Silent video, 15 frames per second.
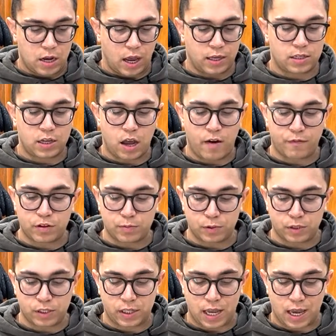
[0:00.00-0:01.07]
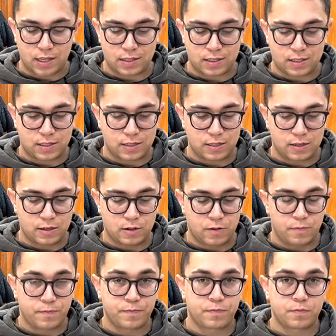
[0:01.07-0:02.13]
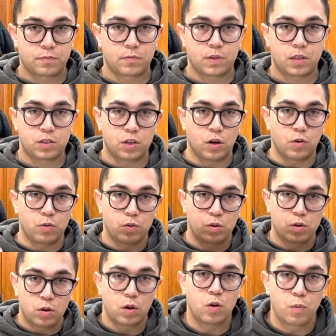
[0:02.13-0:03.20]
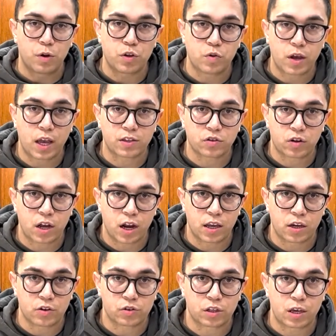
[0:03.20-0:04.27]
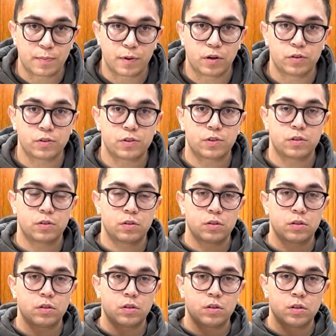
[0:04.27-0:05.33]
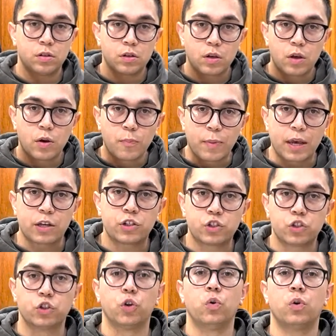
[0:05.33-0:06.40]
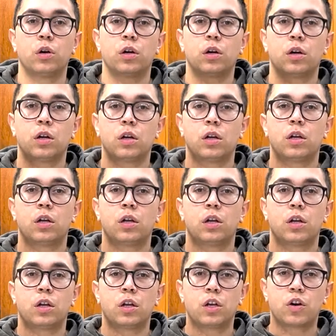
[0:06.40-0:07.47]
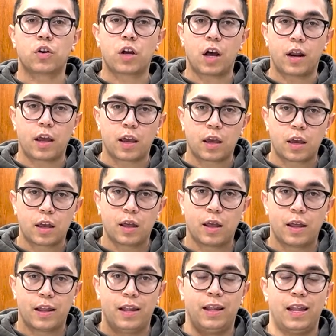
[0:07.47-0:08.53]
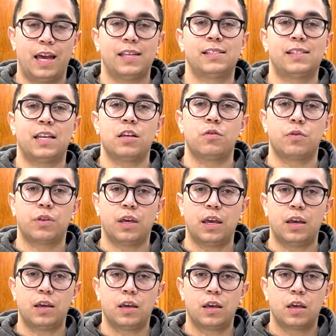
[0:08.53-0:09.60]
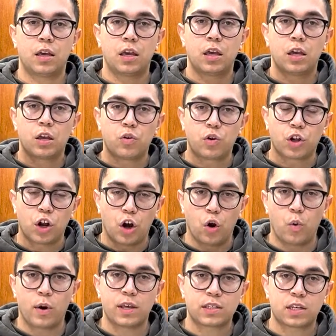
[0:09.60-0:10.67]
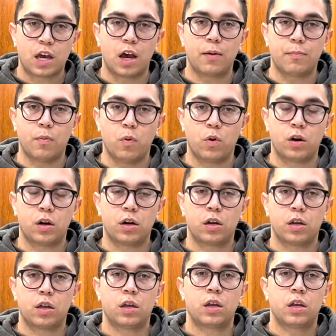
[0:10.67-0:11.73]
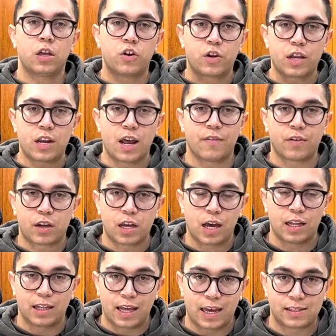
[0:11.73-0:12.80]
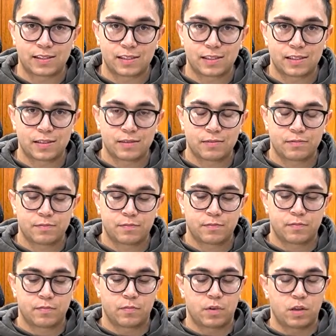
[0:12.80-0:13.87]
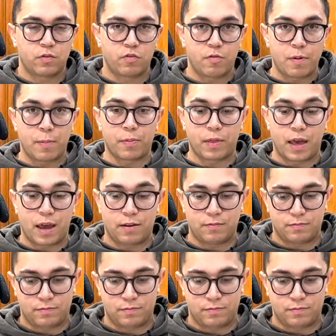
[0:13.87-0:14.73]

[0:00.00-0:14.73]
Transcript: comfortable stance. So when you guys are cutting your ski poles, make sure you're cutting less than you think. You could always cut more. You can never cut less. Remember that.